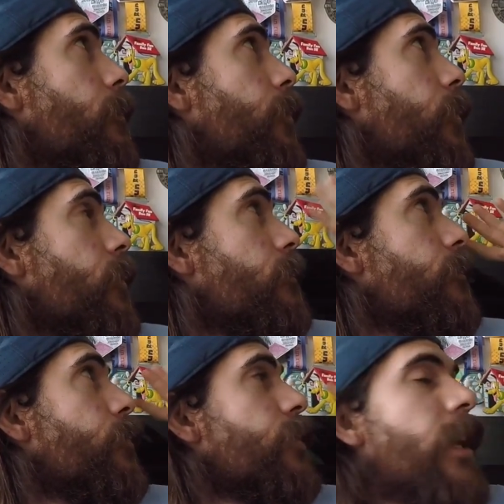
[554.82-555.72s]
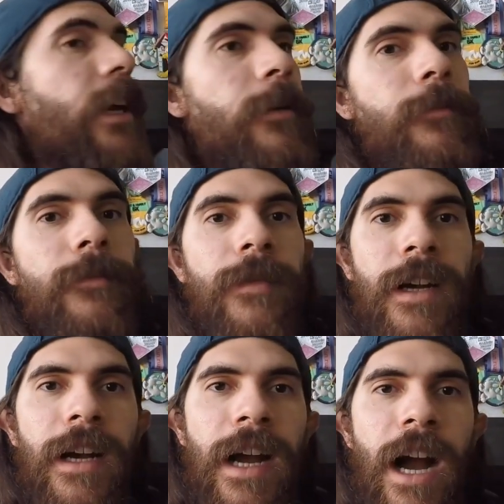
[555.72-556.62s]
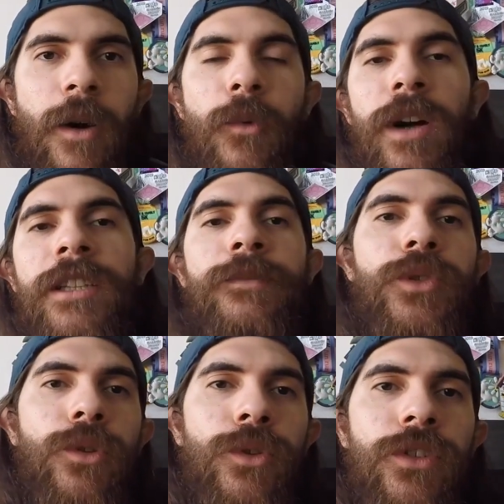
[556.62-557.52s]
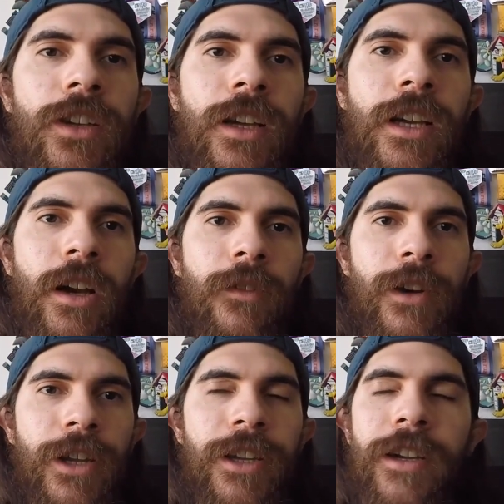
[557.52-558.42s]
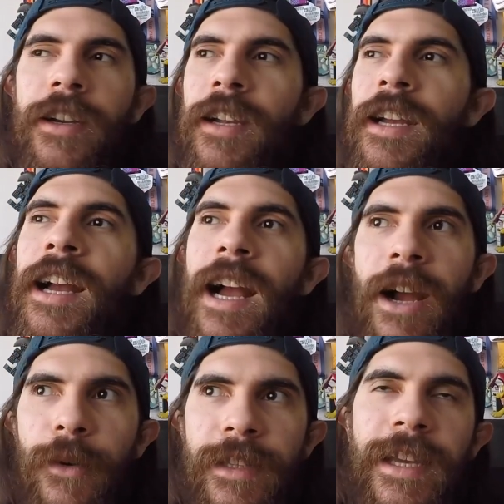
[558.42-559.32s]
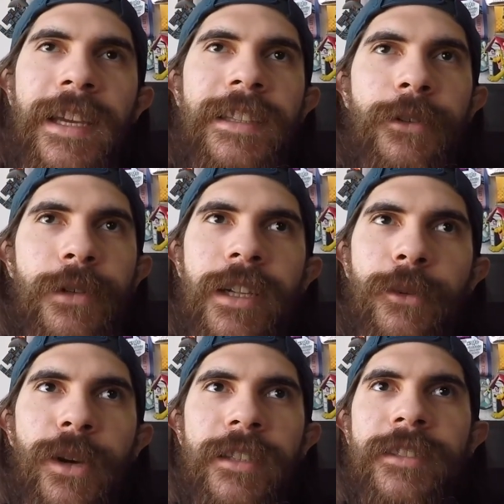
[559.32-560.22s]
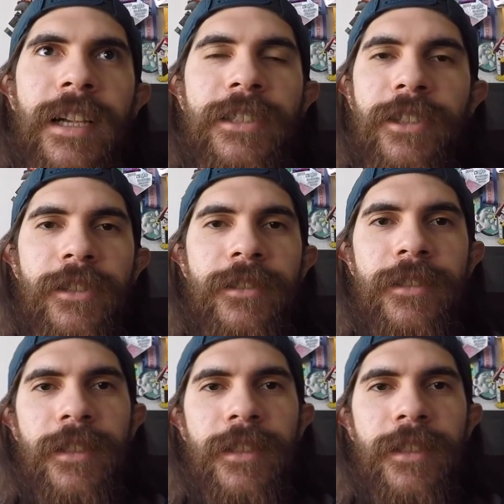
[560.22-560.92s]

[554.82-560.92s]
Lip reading: put them how I want them to look over here. And when I get the real ones, I'll just